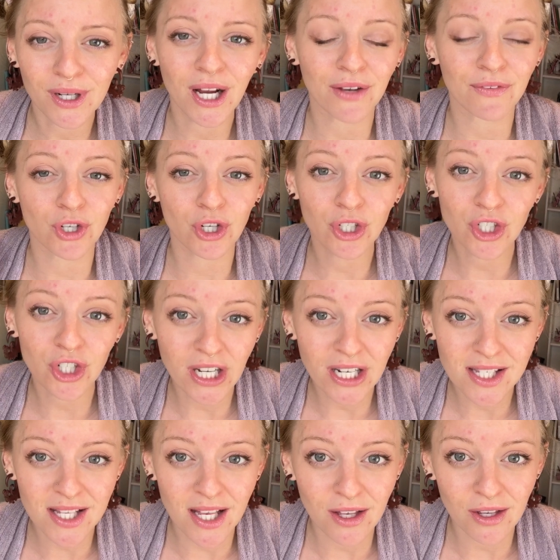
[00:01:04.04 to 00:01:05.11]
If you're trying to
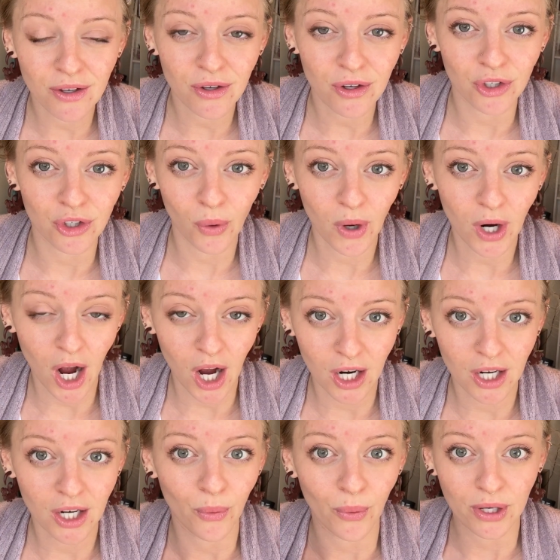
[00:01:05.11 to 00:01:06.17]
sell your
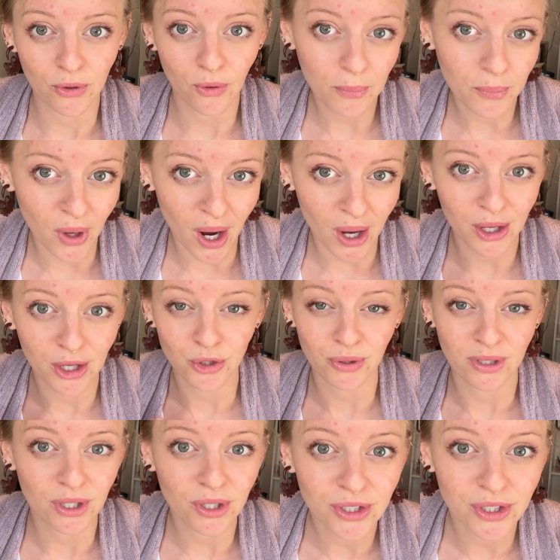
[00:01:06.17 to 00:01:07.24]
art or your product or
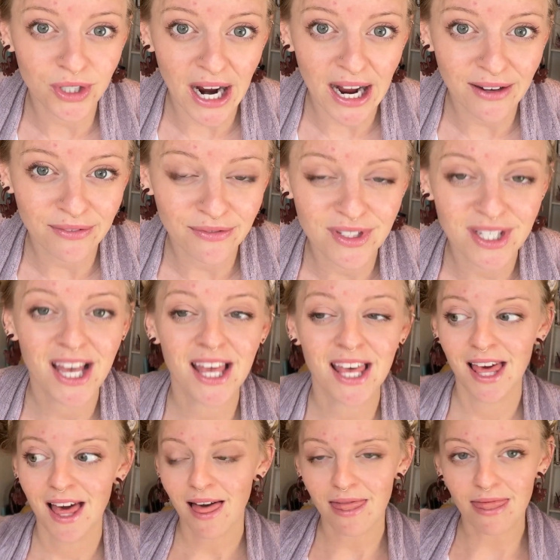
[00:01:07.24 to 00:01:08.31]
your craft,
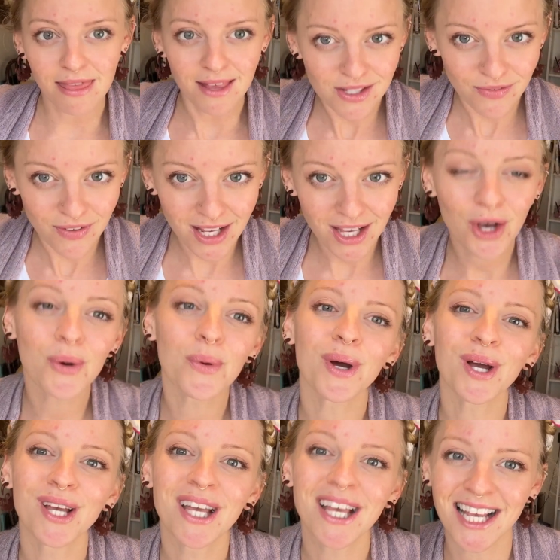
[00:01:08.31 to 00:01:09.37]
this video
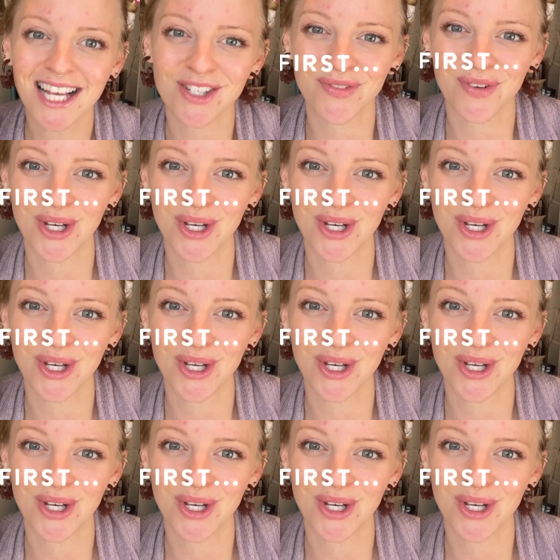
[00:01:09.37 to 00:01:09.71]
is for you.